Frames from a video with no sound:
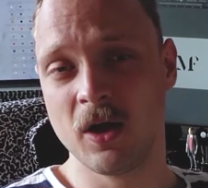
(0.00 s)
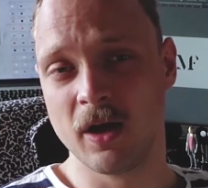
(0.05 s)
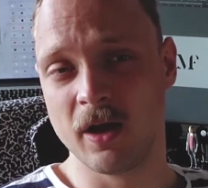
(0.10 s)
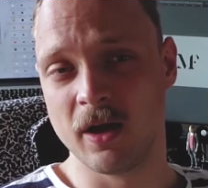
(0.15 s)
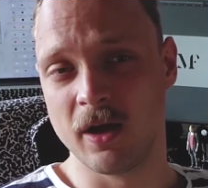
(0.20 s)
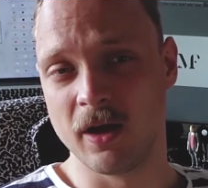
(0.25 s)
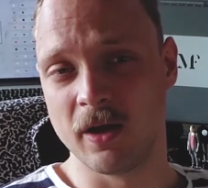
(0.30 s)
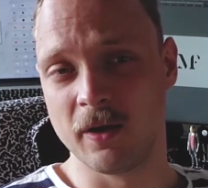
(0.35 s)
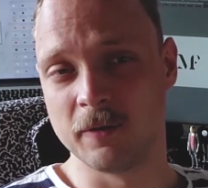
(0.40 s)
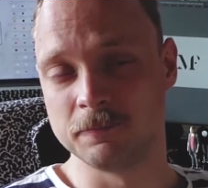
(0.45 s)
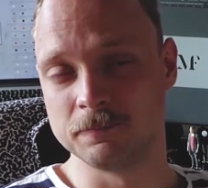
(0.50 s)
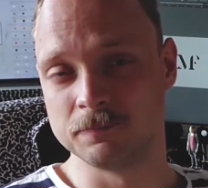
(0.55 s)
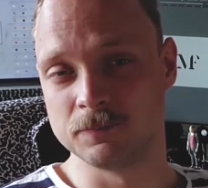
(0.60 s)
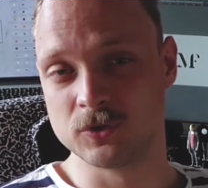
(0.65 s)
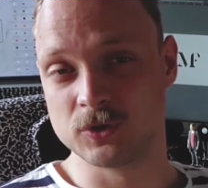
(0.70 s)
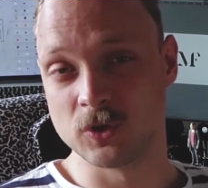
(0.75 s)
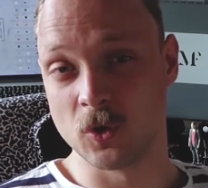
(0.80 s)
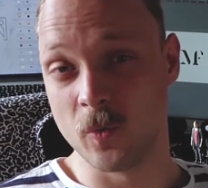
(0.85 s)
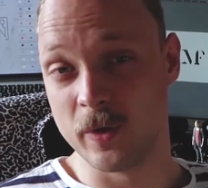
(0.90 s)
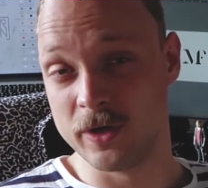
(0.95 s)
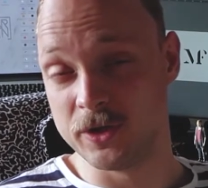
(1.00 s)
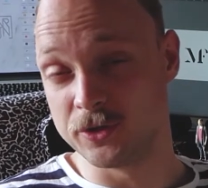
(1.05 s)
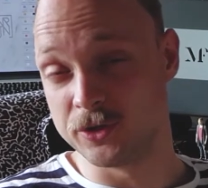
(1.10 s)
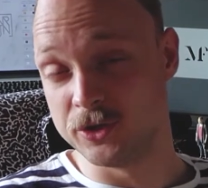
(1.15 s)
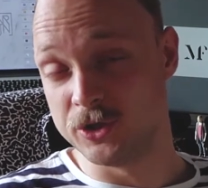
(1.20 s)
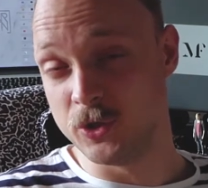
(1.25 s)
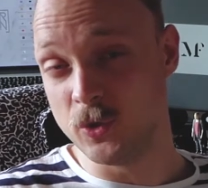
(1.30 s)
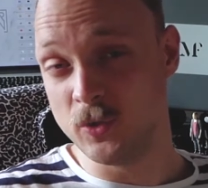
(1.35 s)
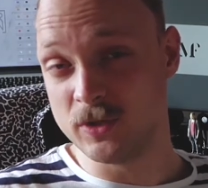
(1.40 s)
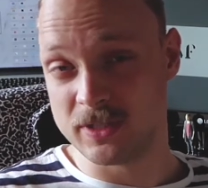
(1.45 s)
So when
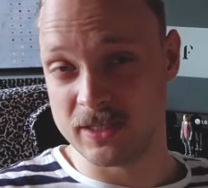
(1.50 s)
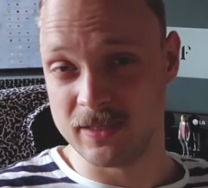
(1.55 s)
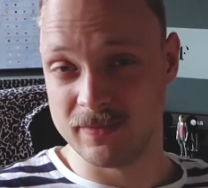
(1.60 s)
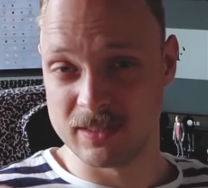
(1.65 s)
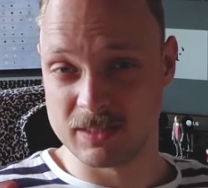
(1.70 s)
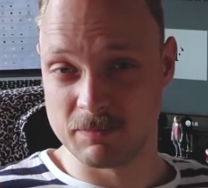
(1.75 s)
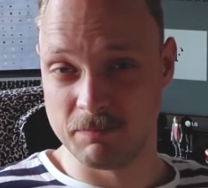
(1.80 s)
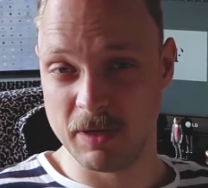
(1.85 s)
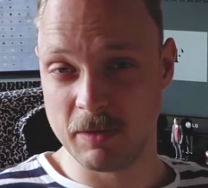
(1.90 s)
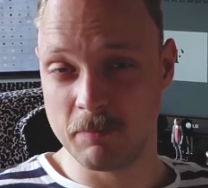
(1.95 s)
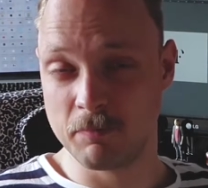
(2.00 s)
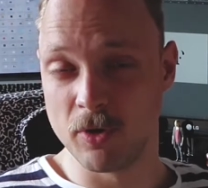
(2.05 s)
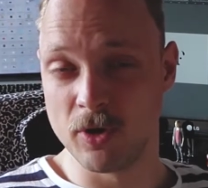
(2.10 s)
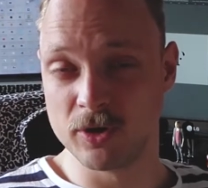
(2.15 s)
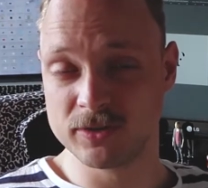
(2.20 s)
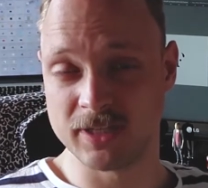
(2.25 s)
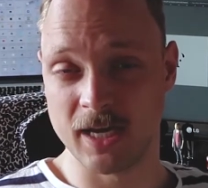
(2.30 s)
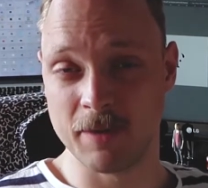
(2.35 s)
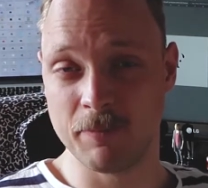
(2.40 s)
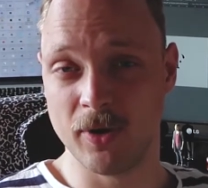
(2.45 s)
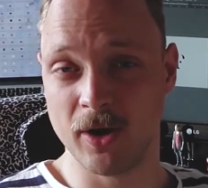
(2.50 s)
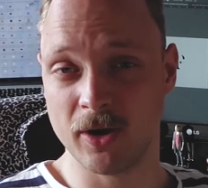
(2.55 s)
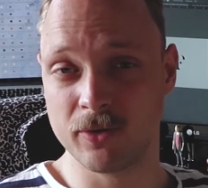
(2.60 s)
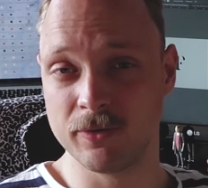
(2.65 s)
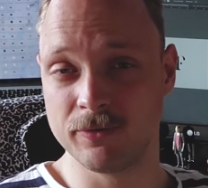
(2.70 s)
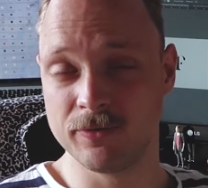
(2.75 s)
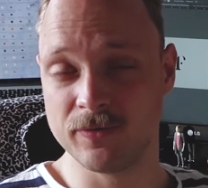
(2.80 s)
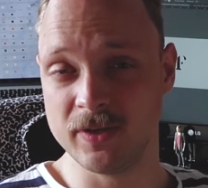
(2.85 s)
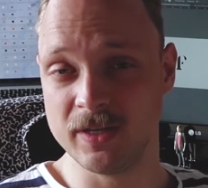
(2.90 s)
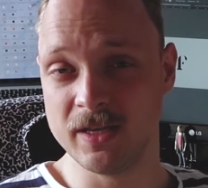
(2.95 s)
you're using this big bold
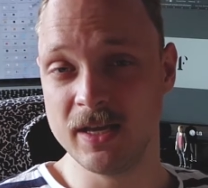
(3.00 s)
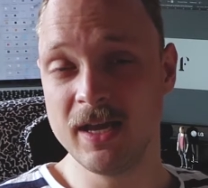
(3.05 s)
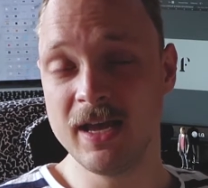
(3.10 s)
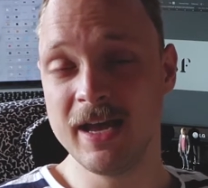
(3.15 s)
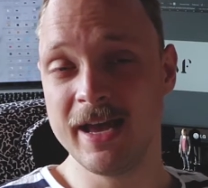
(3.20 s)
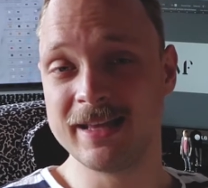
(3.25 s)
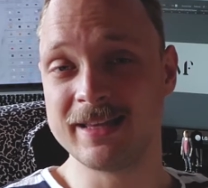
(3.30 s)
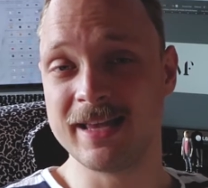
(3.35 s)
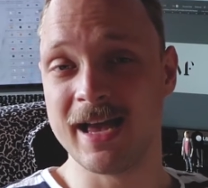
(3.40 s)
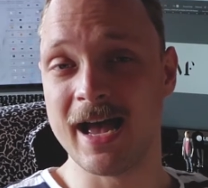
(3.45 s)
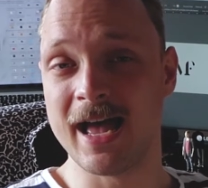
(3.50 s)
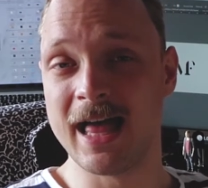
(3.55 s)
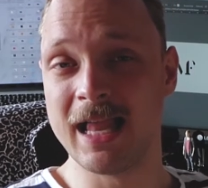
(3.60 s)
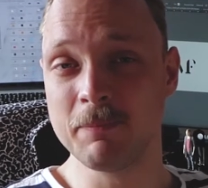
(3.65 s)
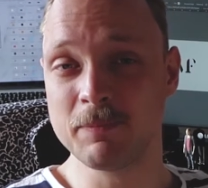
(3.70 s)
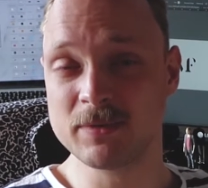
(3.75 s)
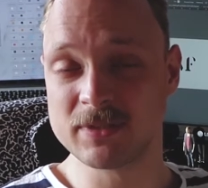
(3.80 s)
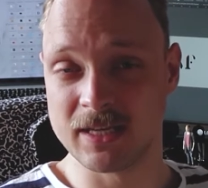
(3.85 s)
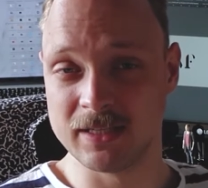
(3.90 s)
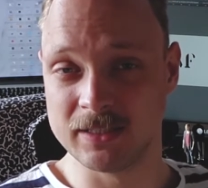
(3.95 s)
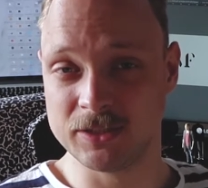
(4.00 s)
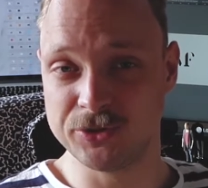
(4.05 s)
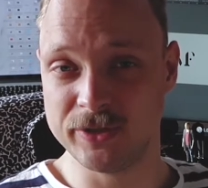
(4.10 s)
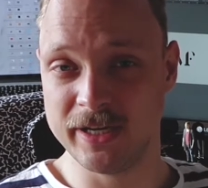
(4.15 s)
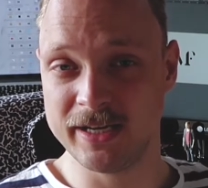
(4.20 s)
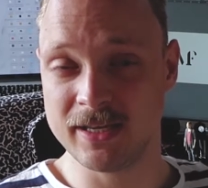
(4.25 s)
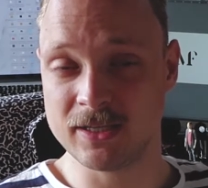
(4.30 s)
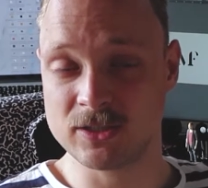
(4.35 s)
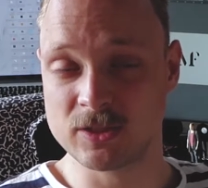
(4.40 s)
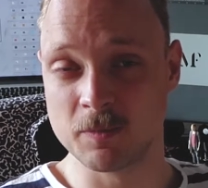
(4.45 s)
typography, it helps in
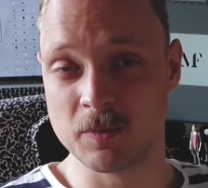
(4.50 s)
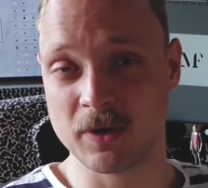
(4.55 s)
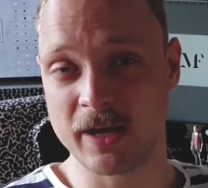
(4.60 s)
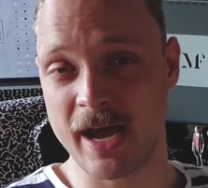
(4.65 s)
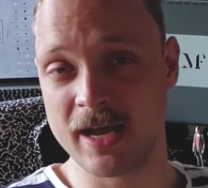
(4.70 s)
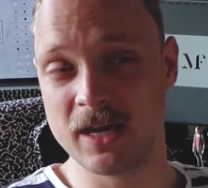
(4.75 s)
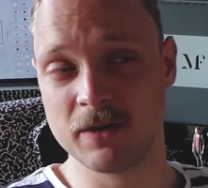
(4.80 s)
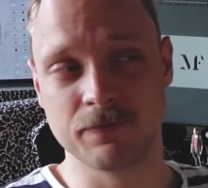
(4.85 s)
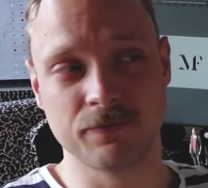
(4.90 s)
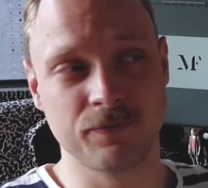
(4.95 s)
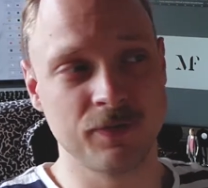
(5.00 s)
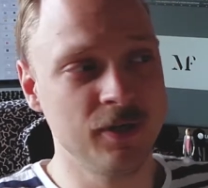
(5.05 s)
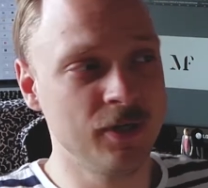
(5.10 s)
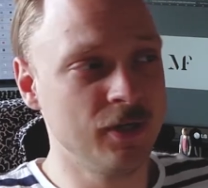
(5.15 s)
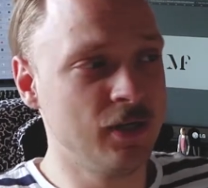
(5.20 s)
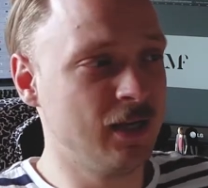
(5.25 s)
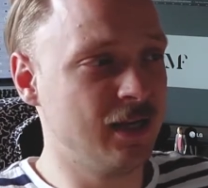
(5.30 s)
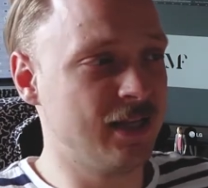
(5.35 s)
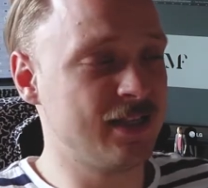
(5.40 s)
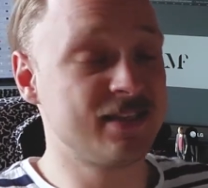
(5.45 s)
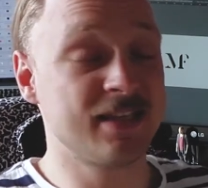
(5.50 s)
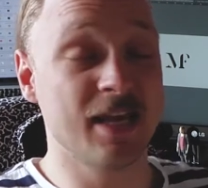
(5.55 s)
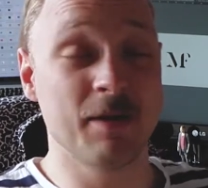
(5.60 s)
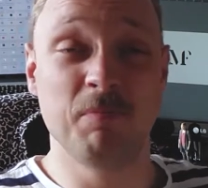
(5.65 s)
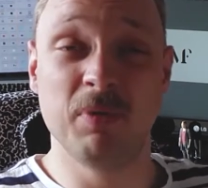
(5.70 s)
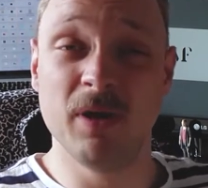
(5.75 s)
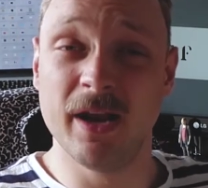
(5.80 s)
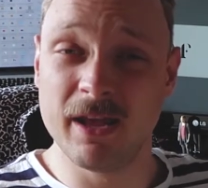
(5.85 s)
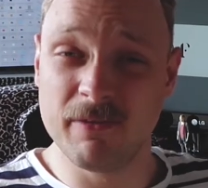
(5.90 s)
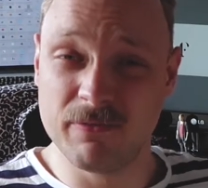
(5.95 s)
creating some kind of, let's
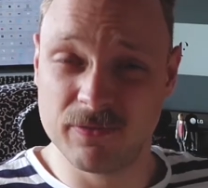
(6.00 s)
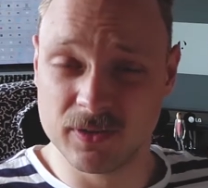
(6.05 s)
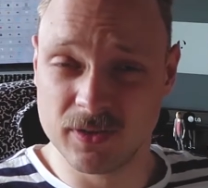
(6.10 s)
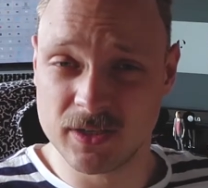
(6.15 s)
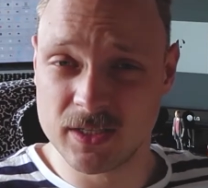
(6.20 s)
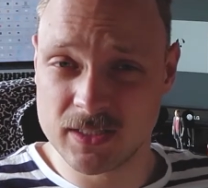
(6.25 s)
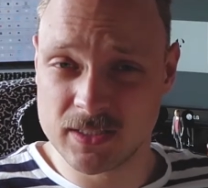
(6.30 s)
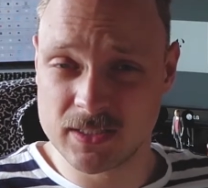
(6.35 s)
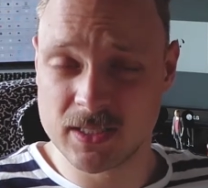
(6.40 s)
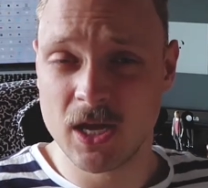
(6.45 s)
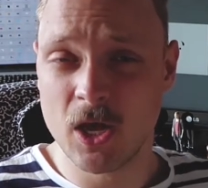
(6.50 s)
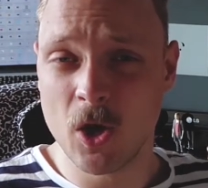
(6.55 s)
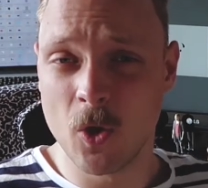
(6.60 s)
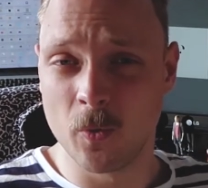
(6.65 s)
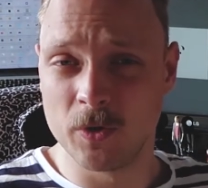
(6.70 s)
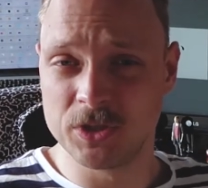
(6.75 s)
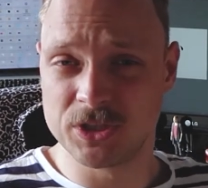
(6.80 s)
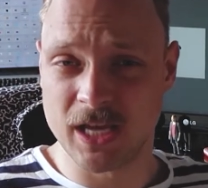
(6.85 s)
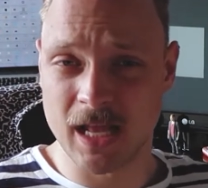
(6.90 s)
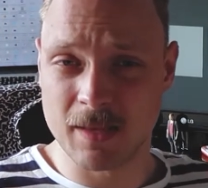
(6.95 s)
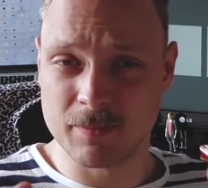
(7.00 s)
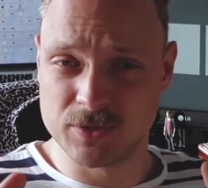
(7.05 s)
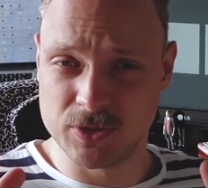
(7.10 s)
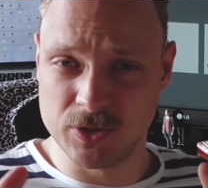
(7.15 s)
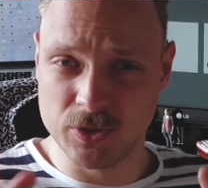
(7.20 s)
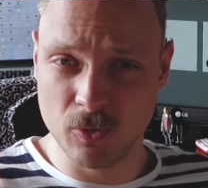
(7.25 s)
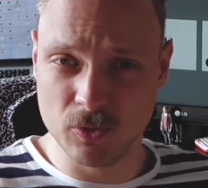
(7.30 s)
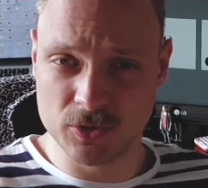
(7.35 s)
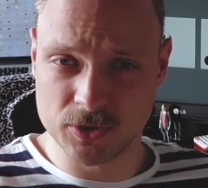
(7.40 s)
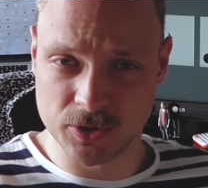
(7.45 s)
say, playfulness, which helps
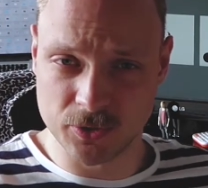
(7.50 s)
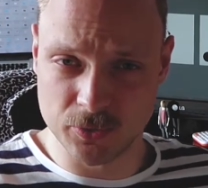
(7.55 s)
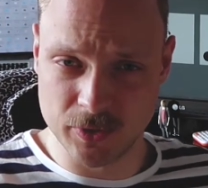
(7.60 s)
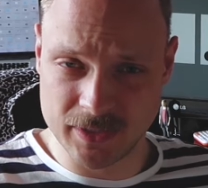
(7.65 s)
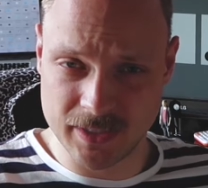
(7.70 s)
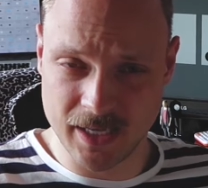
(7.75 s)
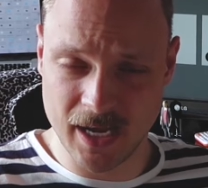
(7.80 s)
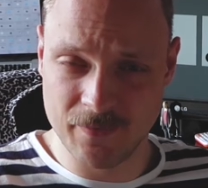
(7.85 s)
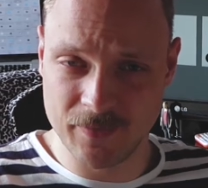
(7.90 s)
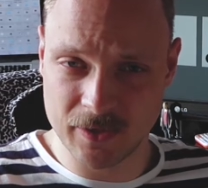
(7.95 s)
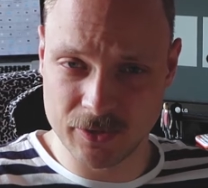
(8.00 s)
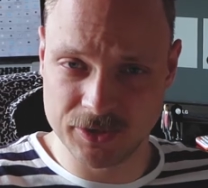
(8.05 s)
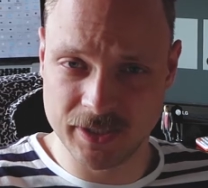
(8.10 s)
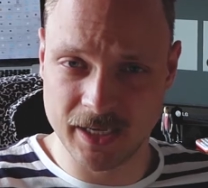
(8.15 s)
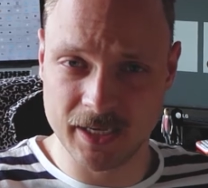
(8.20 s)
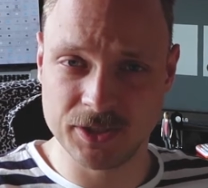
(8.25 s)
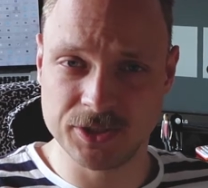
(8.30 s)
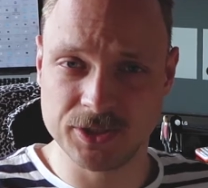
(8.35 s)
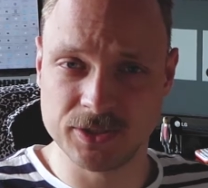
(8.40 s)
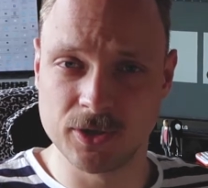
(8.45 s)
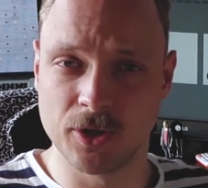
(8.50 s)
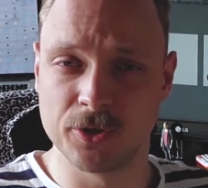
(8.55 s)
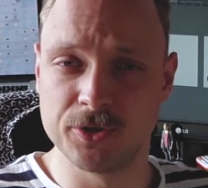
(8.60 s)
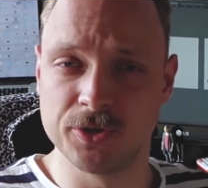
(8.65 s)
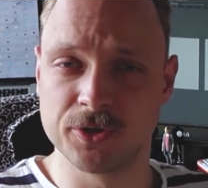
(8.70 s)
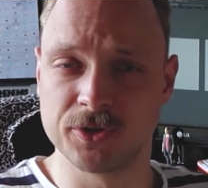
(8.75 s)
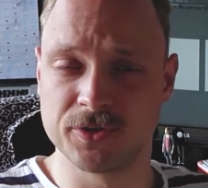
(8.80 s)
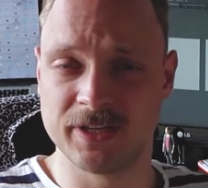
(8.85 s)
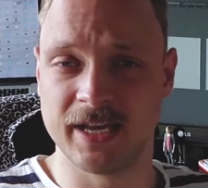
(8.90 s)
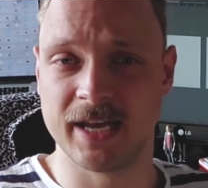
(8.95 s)
the user retain their attention on
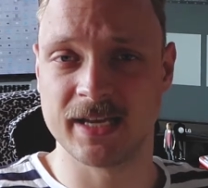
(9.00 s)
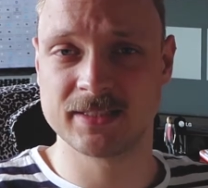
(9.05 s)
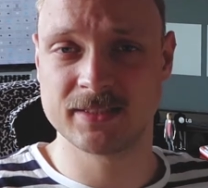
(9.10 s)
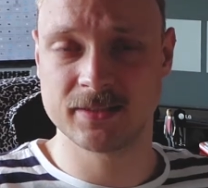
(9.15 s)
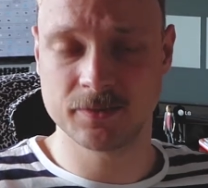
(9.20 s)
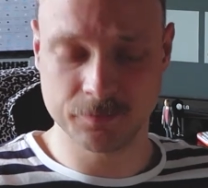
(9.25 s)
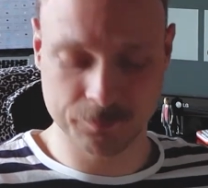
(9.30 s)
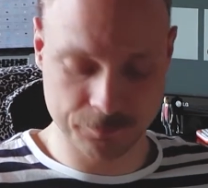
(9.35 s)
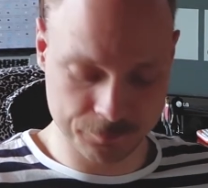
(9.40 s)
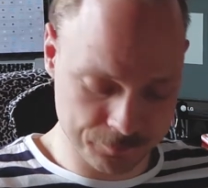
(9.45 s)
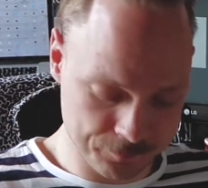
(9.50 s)
your text.